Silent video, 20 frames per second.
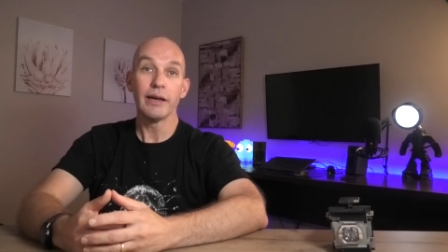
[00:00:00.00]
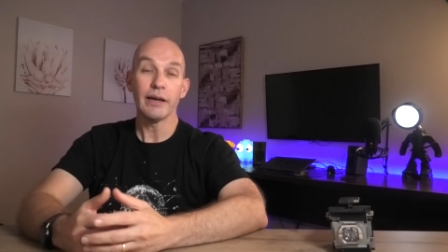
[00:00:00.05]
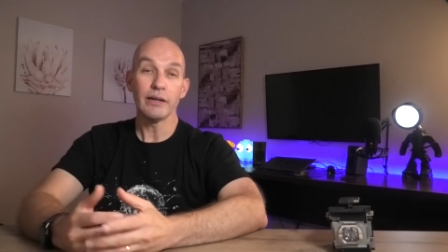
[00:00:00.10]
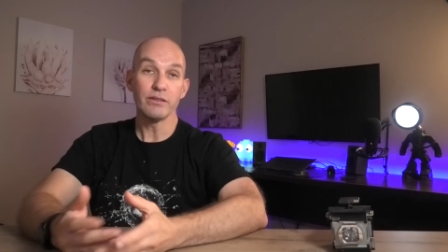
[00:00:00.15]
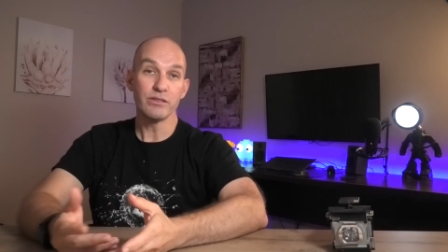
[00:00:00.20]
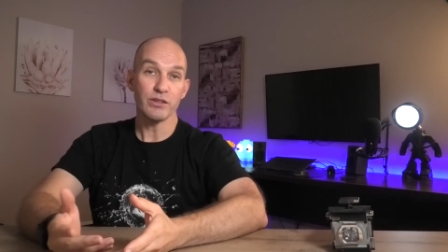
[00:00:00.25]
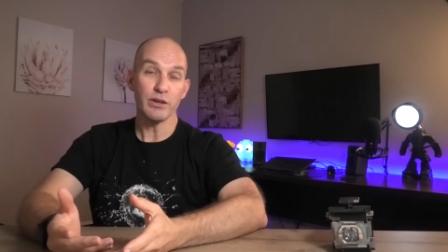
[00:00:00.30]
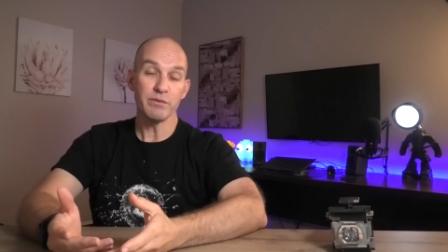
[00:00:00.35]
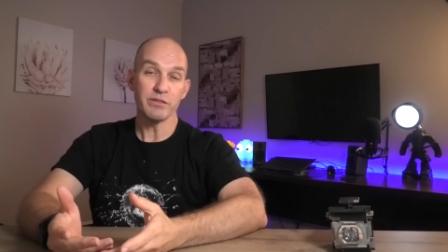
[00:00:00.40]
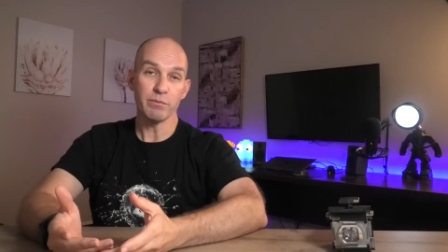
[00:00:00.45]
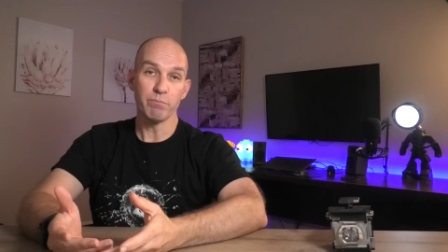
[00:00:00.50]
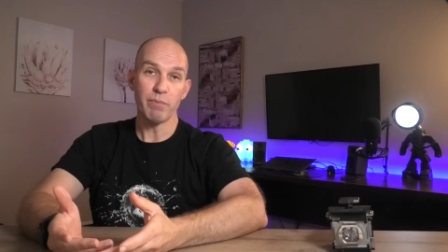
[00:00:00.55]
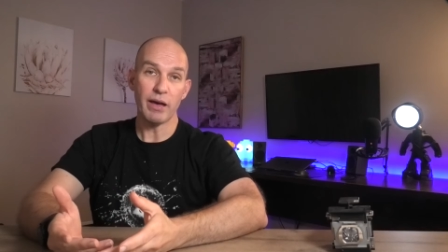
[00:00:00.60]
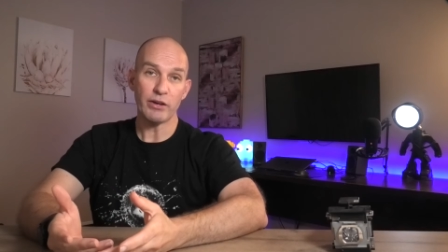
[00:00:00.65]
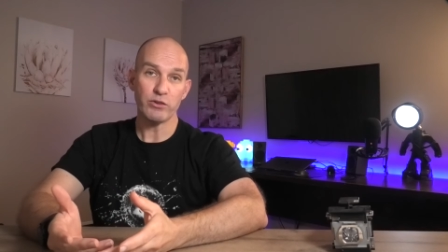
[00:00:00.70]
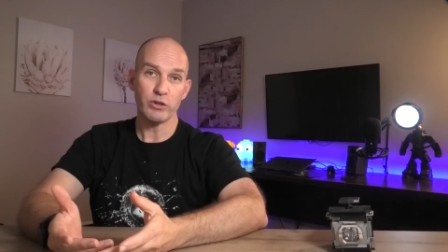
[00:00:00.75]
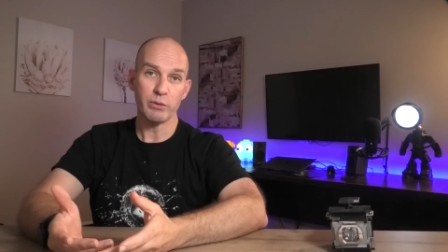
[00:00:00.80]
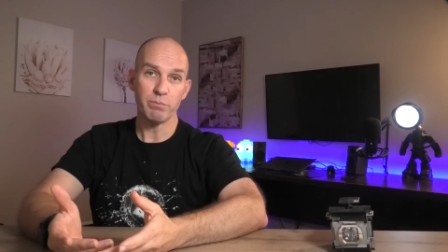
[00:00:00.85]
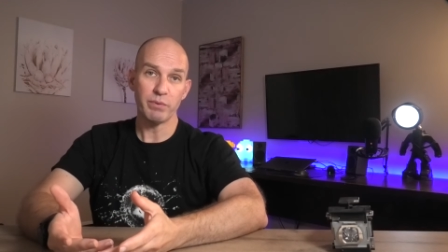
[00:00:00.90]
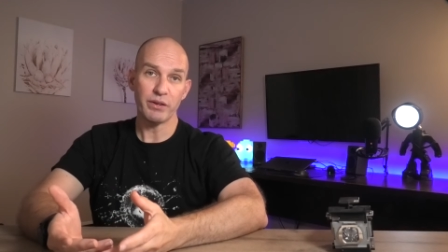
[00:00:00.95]
In terms of
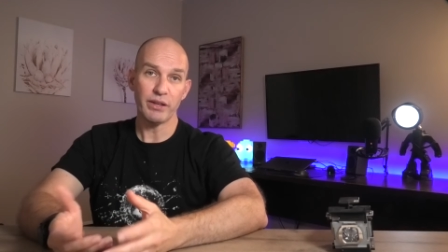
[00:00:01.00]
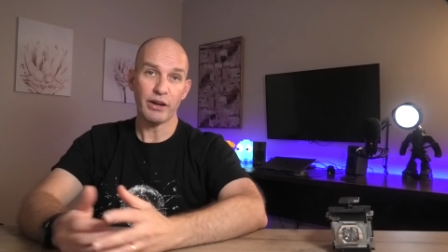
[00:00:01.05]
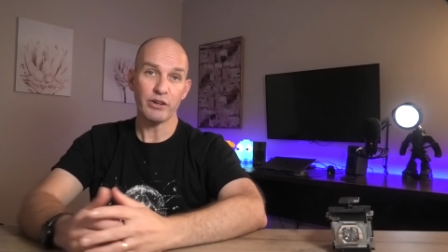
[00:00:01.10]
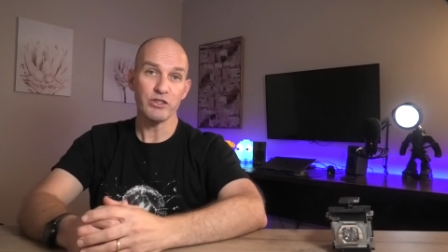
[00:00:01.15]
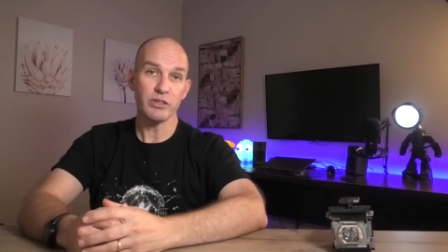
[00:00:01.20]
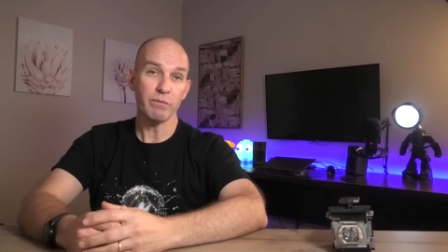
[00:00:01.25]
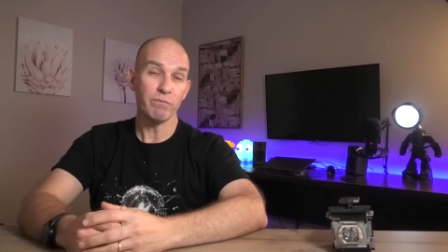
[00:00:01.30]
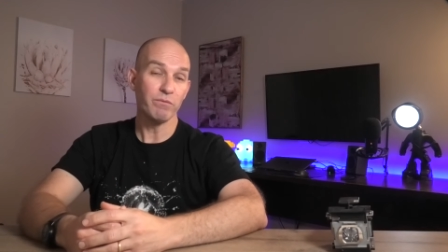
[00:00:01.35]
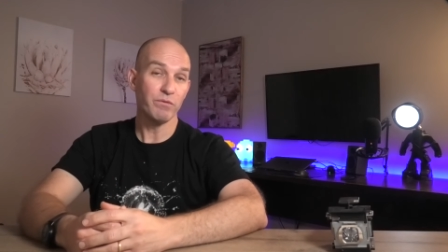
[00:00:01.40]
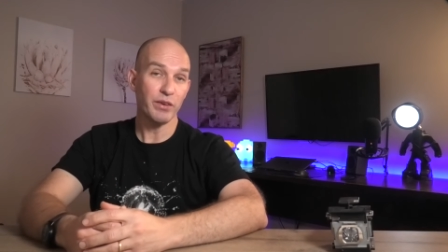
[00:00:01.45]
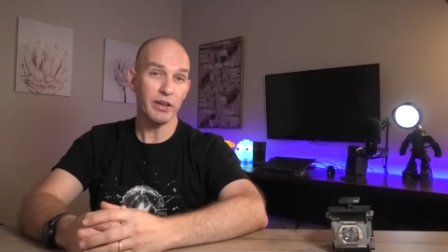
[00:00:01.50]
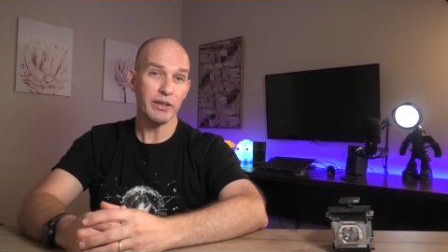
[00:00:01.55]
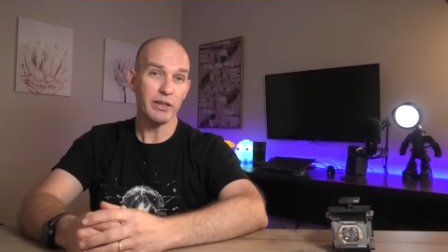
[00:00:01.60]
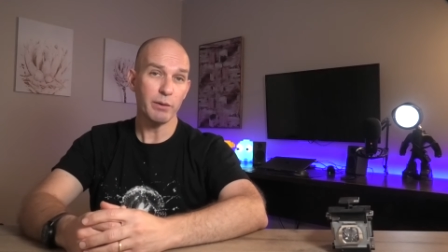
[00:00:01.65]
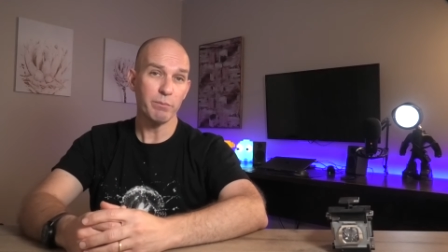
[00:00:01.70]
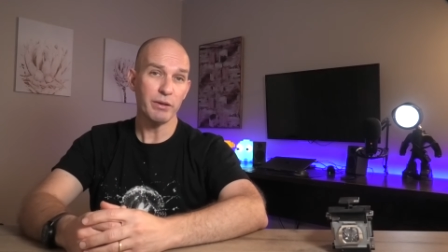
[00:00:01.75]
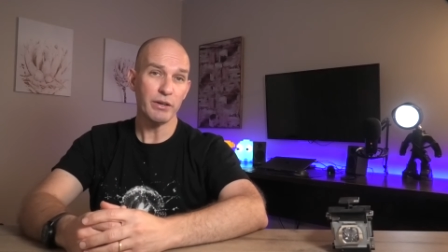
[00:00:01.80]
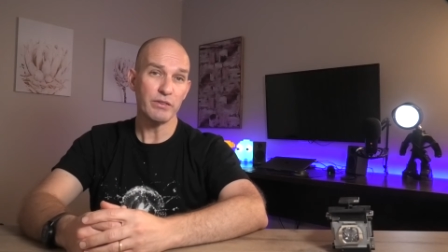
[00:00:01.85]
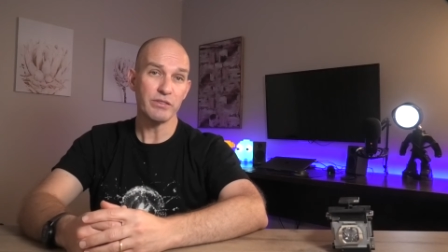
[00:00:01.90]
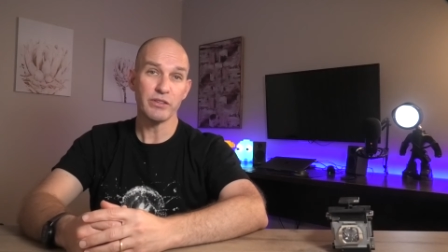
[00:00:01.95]
battery production,
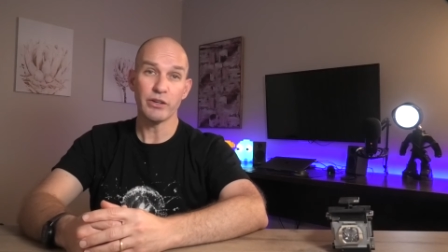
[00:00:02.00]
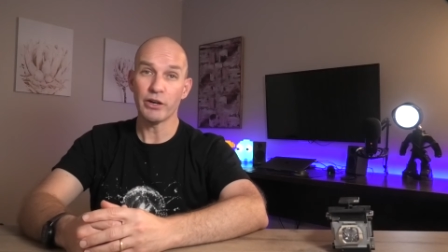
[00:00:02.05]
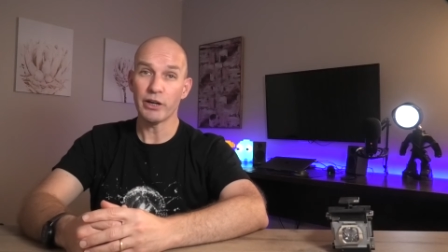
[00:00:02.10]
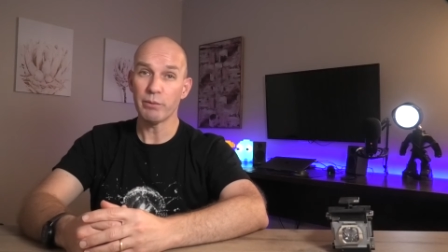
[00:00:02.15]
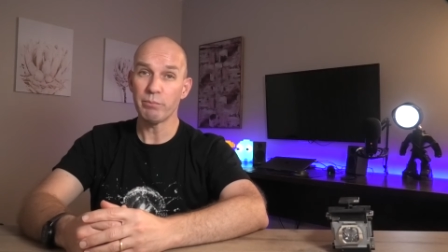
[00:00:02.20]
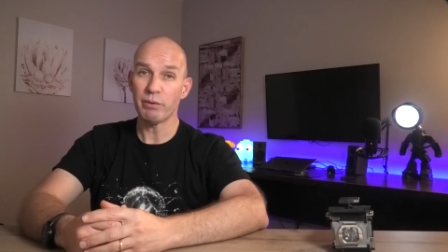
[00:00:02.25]
VW is going to